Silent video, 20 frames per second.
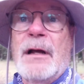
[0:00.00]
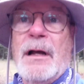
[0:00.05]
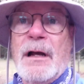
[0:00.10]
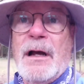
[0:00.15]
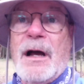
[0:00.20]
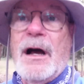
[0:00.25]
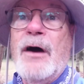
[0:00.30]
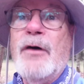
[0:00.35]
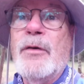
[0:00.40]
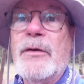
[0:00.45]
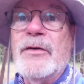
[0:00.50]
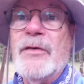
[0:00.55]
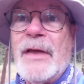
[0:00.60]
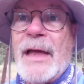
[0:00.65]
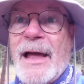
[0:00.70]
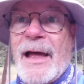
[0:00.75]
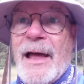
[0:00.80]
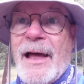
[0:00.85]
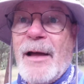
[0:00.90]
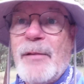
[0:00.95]
I was
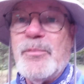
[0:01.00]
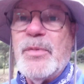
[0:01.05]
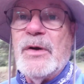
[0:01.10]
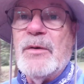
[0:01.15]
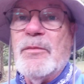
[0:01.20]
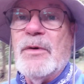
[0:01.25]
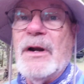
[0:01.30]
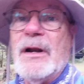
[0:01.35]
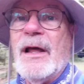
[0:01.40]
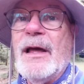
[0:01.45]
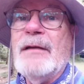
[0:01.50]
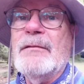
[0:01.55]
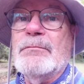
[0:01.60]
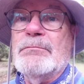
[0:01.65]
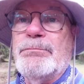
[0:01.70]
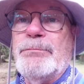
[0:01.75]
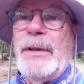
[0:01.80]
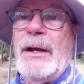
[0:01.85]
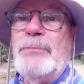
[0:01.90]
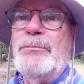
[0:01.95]
happy when that
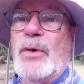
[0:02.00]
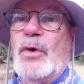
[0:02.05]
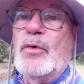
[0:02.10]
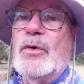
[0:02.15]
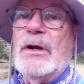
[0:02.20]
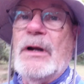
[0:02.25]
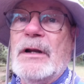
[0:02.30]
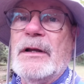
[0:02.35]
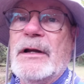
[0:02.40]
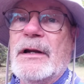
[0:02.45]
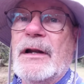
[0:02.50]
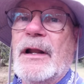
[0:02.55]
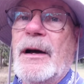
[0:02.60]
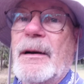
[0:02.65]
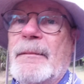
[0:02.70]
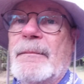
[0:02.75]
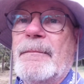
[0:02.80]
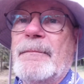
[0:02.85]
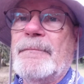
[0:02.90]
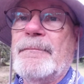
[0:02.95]
pimple cleared up.